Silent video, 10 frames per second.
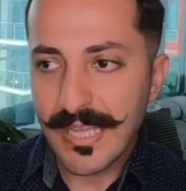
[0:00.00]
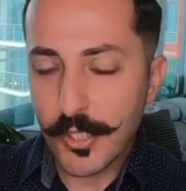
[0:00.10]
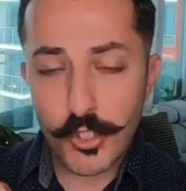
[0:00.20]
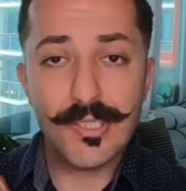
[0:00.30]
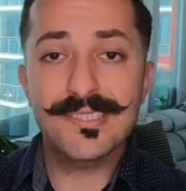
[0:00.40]

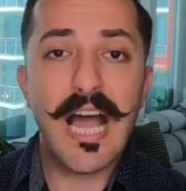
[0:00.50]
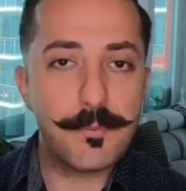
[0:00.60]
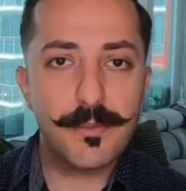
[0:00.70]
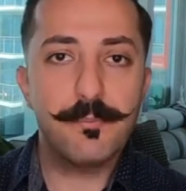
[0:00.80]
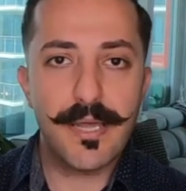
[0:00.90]
your
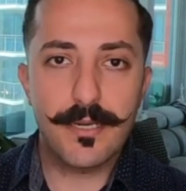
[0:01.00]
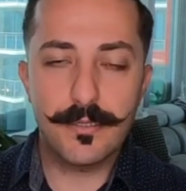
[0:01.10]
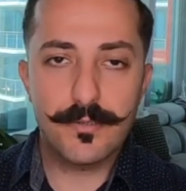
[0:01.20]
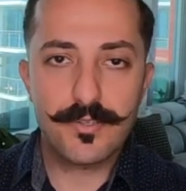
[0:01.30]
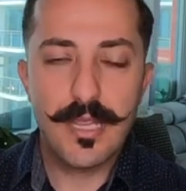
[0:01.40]
top
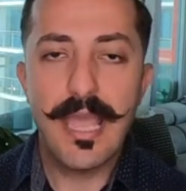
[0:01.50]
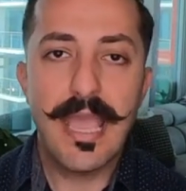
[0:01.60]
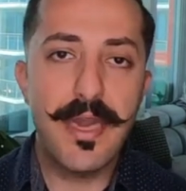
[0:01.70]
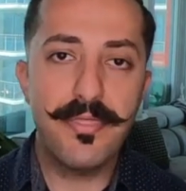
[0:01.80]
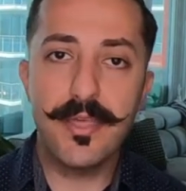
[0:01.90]
competitors,
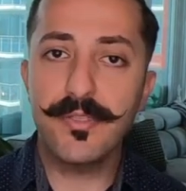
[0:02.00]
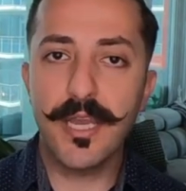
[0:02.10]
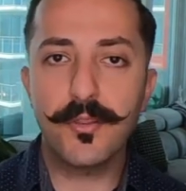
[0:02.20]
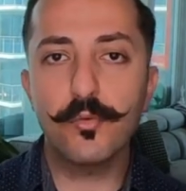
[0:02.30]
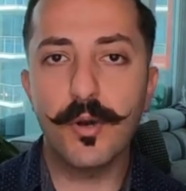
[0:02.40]
and then the
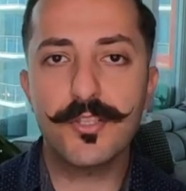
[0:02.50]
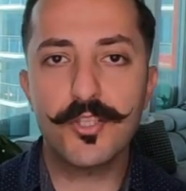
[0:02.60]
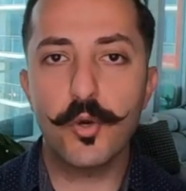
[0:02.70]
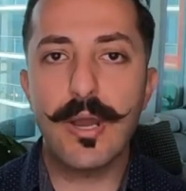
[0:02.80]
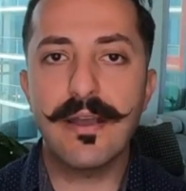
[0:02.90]
other ones
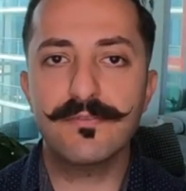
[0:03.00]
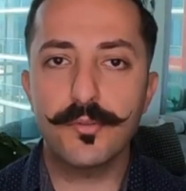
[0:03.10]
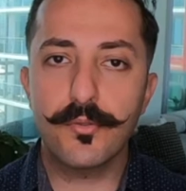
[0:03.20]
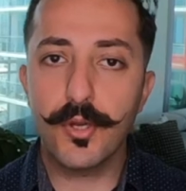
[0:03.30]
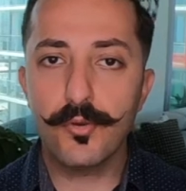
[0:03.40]
go
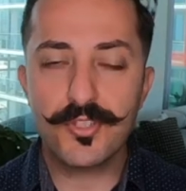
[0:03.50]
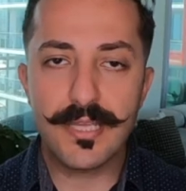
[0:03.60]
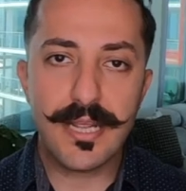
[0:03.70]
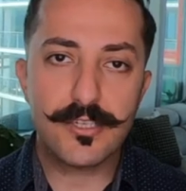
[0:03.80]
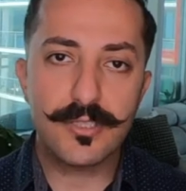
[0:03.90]
after those
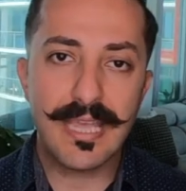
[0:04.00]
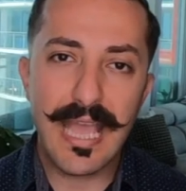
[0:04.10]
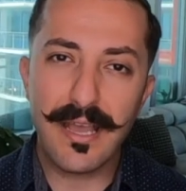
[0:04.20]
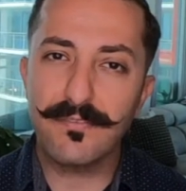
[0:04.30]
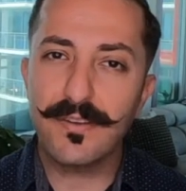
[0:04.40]
that actually
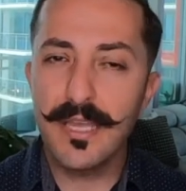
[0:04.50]
have